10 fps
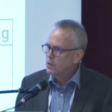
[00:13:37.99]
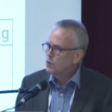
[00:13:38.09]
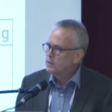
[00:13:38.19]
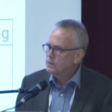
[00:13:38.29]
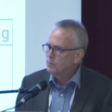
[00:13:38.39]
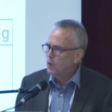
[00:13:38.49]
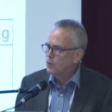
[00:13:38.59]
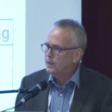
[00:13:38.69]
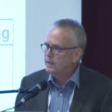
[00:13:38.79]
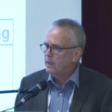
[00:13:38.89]
with small
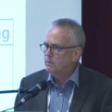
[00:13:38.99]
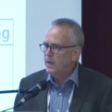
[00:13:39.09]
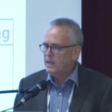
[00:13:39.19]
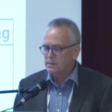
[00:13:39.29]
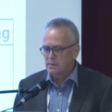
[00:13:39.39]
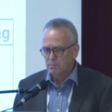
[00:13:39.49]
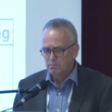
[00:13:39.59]
renal mass.